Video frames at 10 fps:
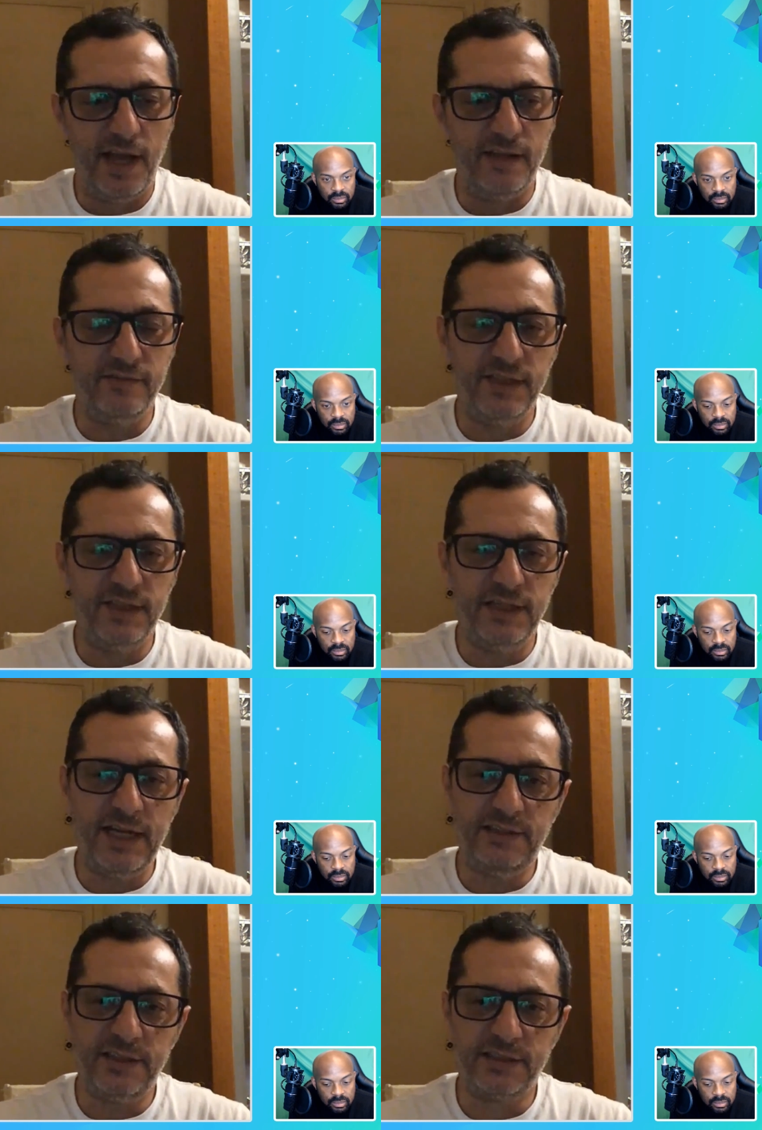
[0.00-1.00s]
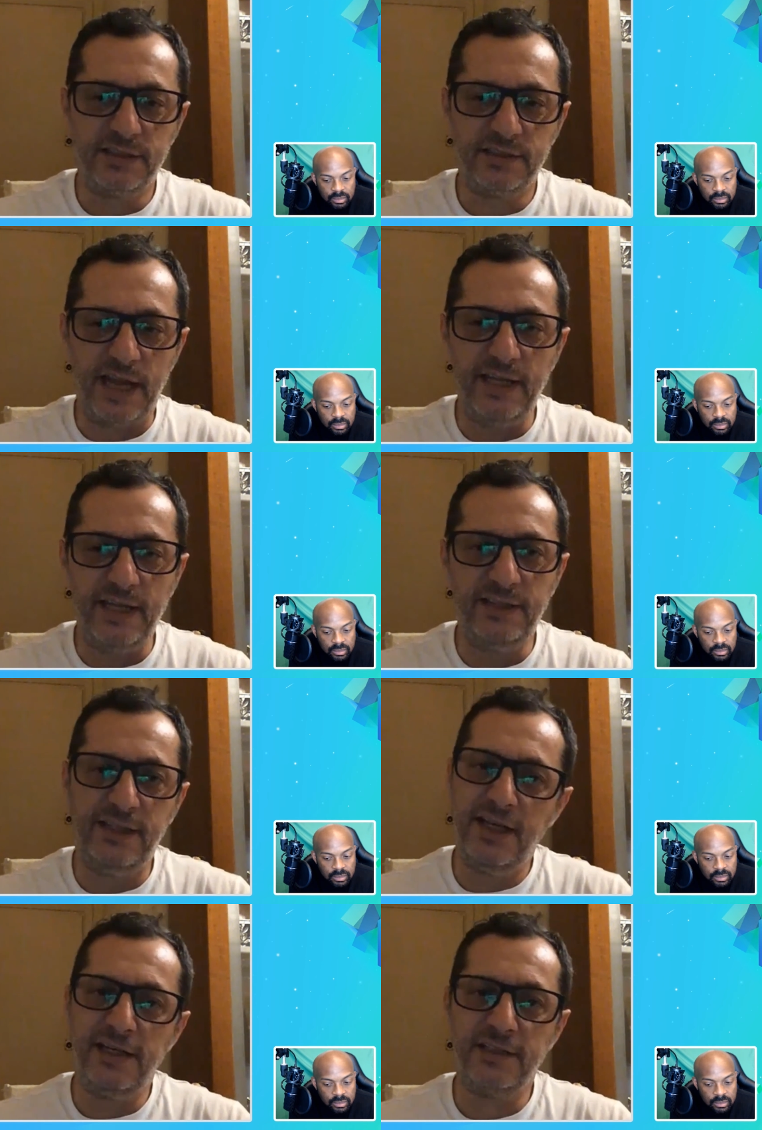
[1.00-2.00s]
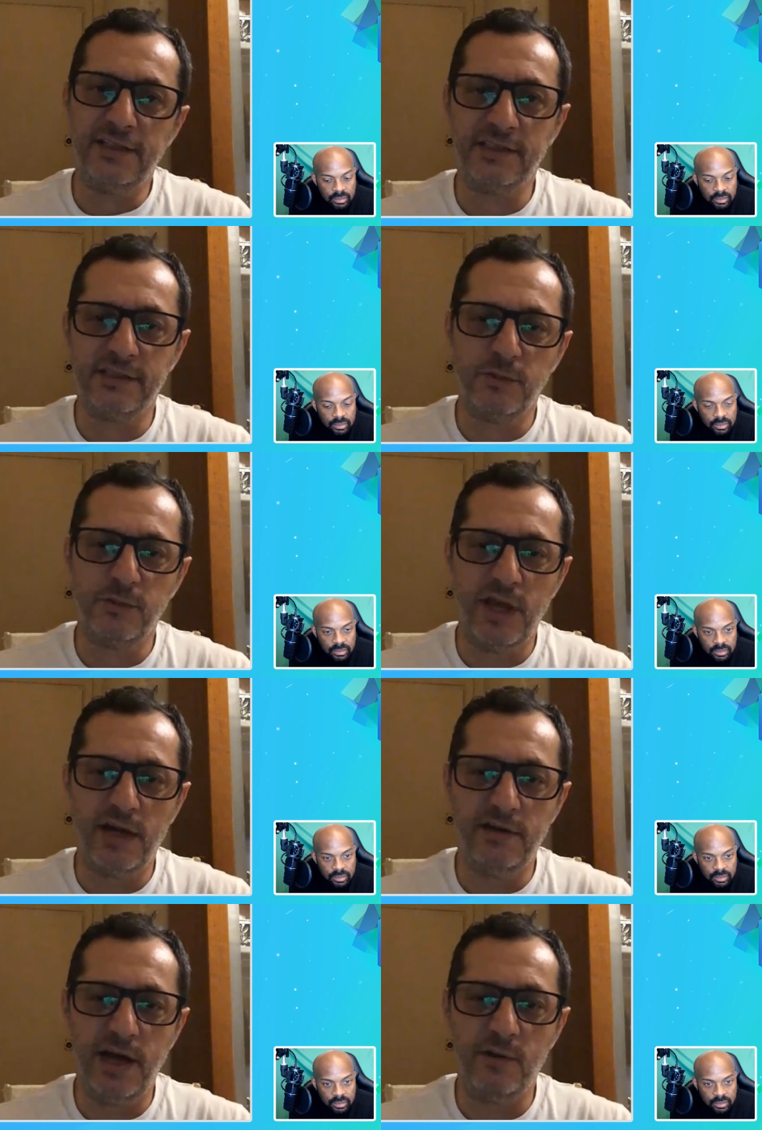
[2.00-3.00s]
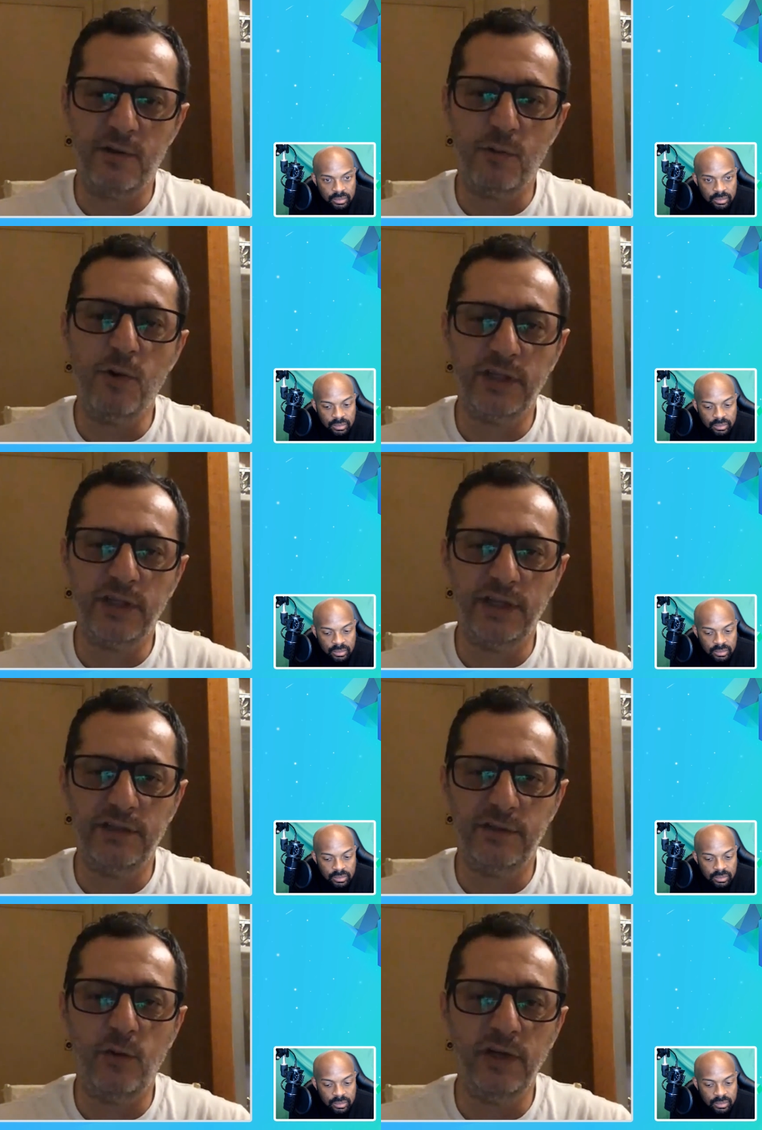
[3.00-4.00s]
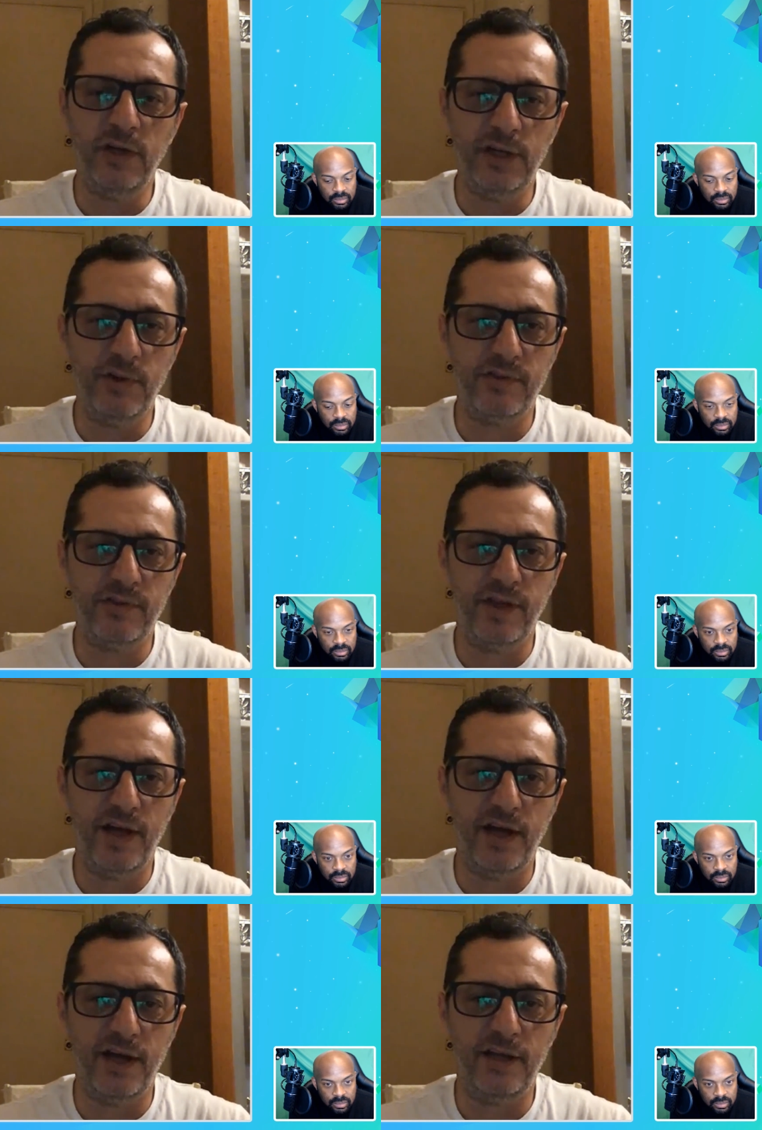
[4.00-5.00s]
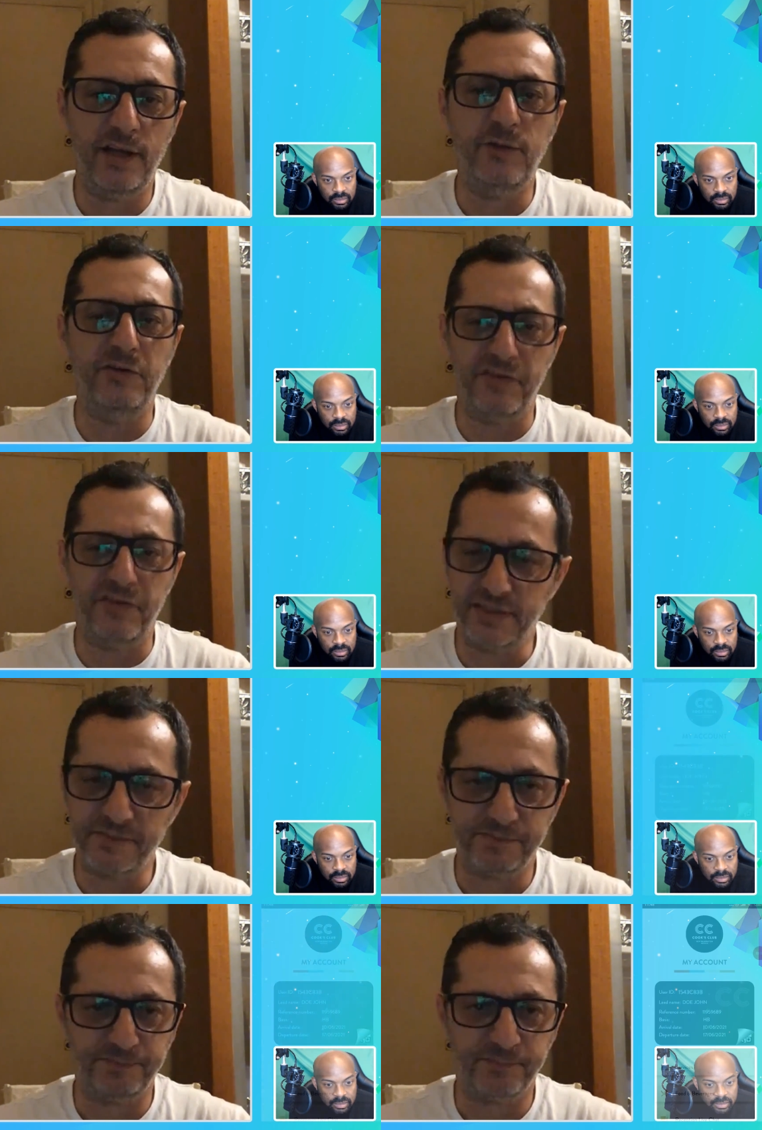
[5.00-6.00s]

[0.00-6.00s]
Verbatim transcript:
Speaker 1: And the latest eight years, we are uh, working only with uh, Uniface.